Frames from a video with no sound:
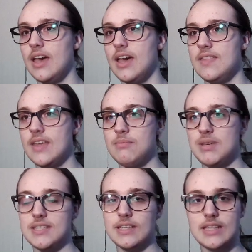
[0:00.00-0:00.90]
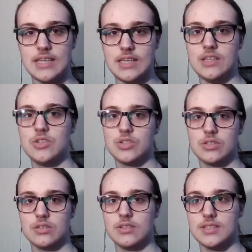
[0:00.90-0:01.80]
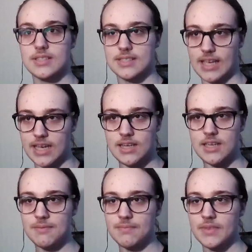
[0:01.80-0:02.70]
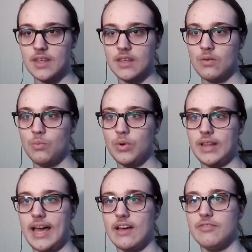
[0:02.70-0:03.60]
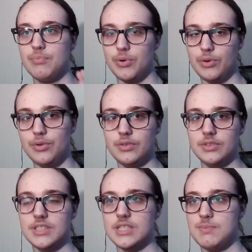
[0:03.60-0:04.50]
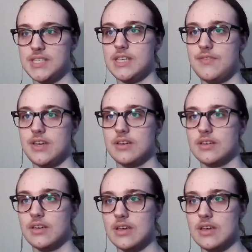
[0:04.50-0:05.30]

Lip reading: And then basically each society will have pulled specific